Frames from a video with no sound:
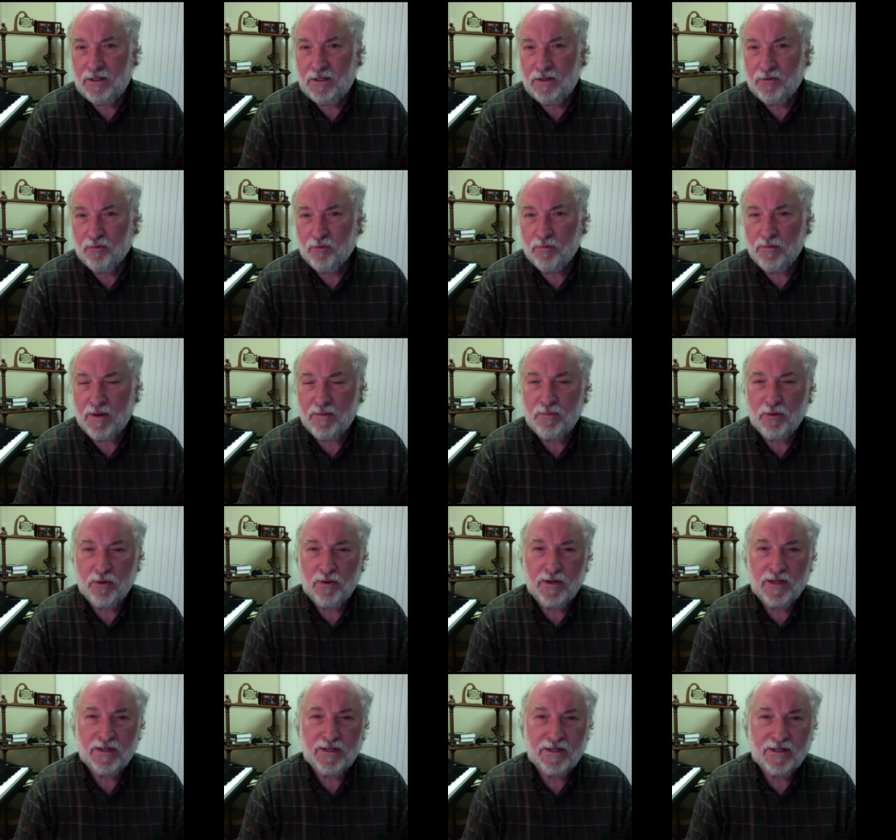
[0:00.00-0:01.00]
Remember
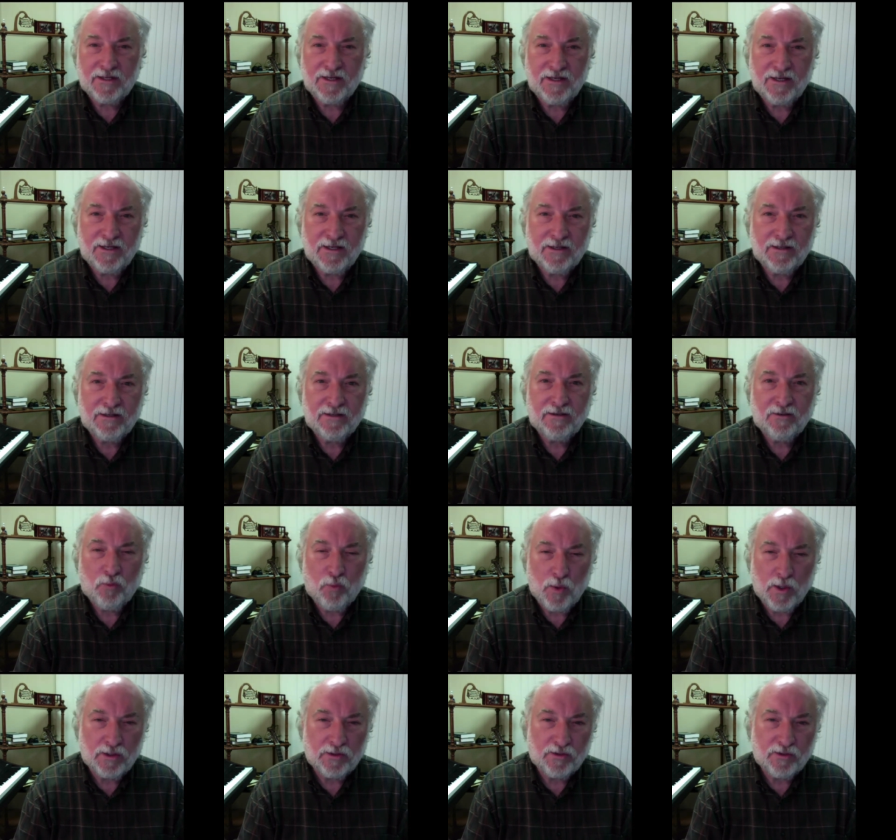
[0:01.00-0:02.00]
in the
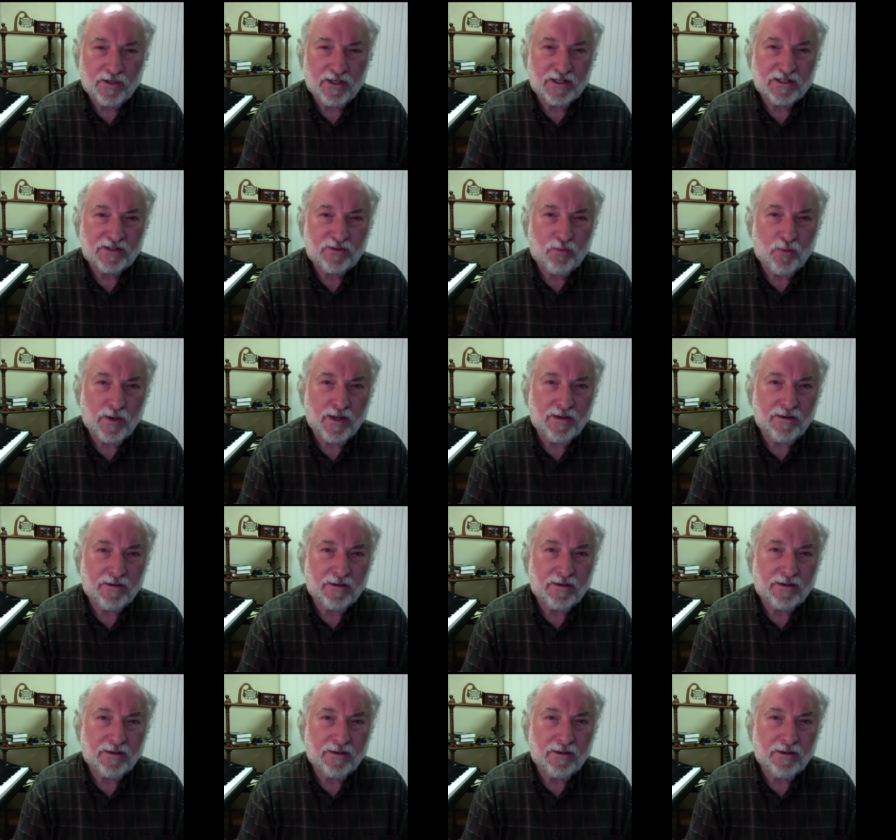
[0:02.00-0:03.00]
wilderness when
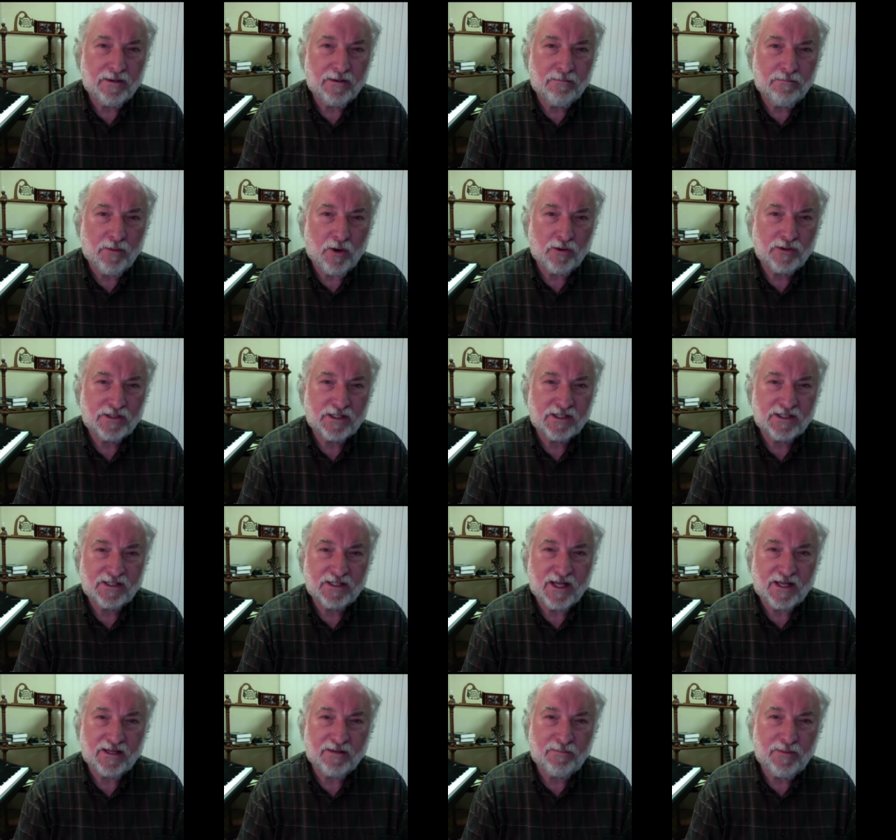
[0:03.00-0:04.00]
Moses
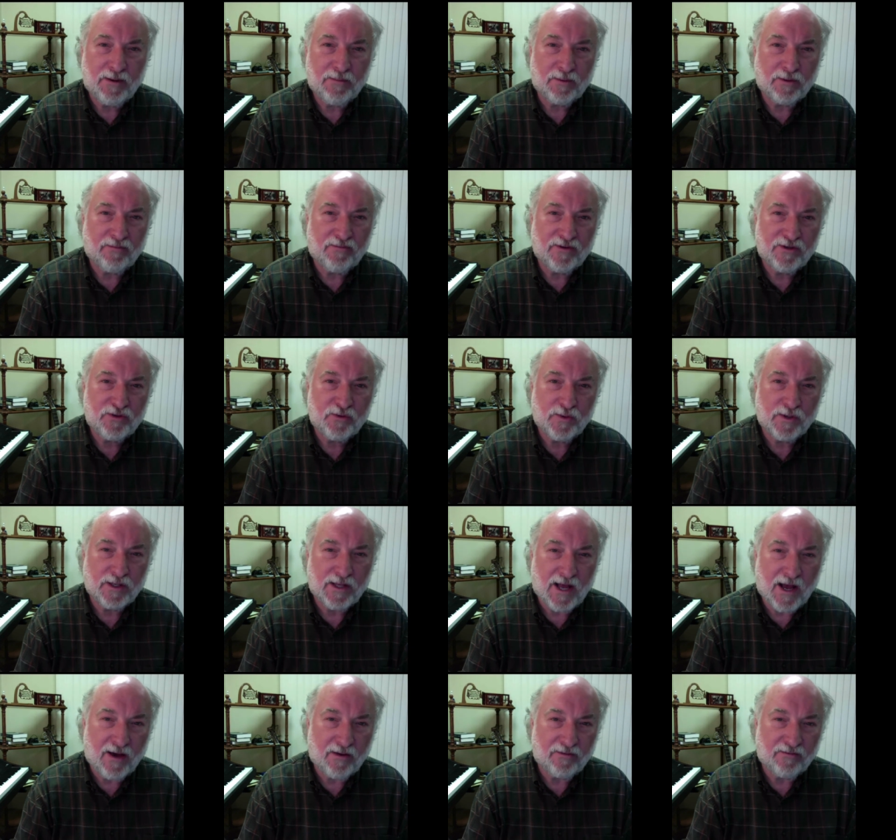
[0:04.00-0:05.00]
led the people of Israel
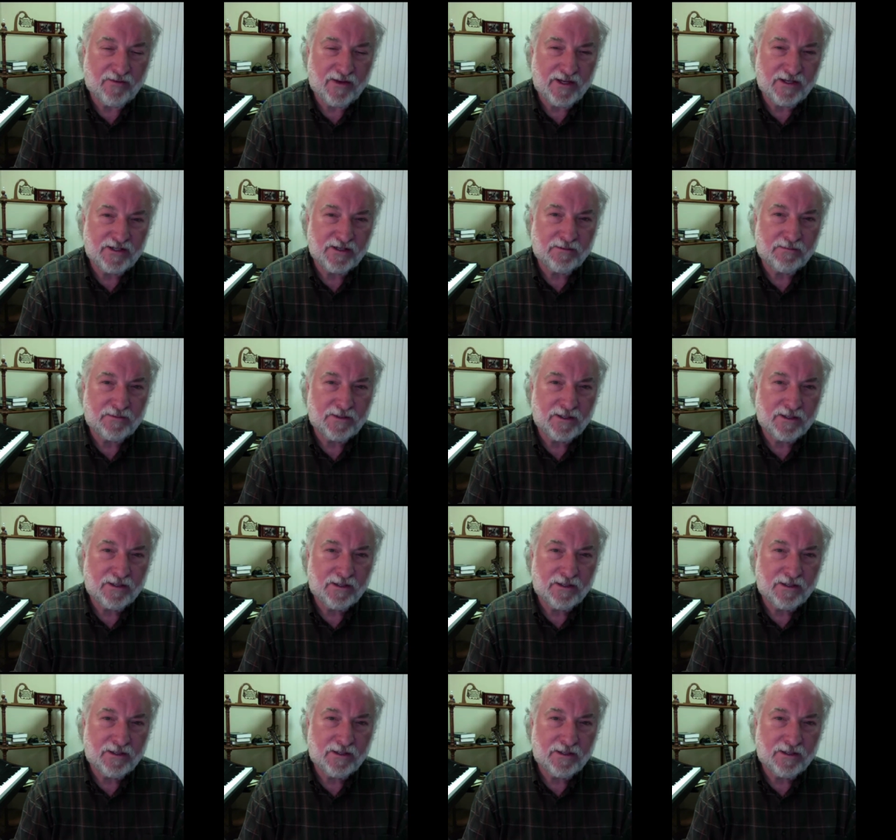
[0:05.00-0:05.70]
out of Egypt,